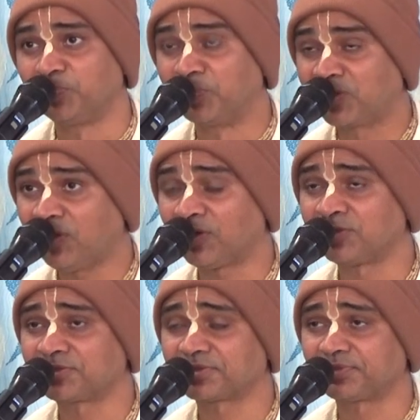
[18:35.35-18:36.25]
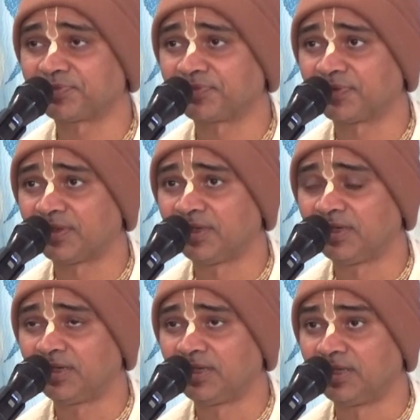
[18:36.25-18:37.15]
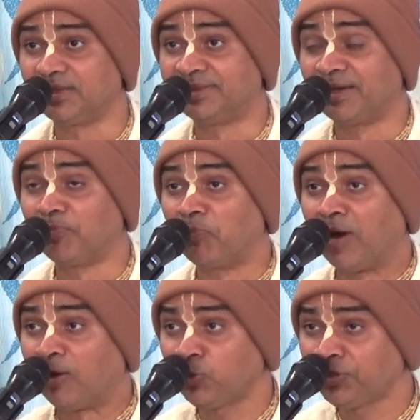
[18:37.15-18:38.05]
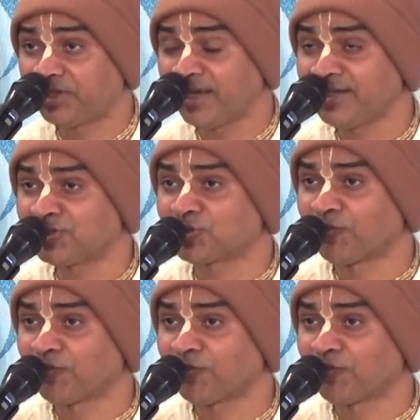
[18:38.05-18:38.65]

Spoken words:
Because the mountains